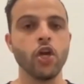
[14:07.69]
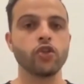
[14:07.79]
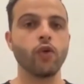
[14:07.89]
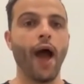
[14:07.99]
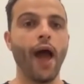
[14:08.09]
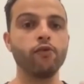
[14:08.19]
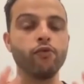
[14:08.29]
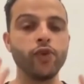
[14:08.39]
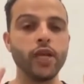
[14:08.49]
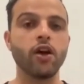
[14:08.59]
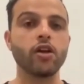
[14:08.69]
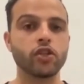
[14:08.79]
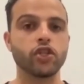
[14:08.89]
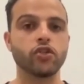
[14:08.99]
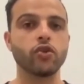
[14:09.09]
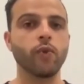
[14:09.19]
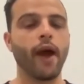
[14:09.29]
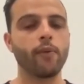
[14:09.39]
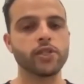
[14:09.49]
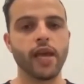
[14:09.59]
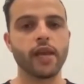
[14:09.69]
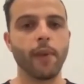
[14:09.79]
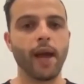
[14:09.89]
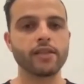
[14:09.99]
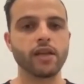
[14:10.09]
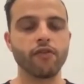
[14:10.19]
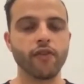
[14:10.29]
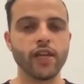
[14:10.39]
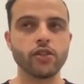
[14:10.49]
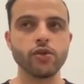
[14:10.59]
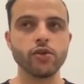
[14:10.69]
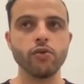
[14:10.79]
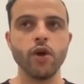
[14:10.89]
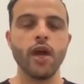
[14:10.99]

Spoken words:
So I really understood what I was getting myself into,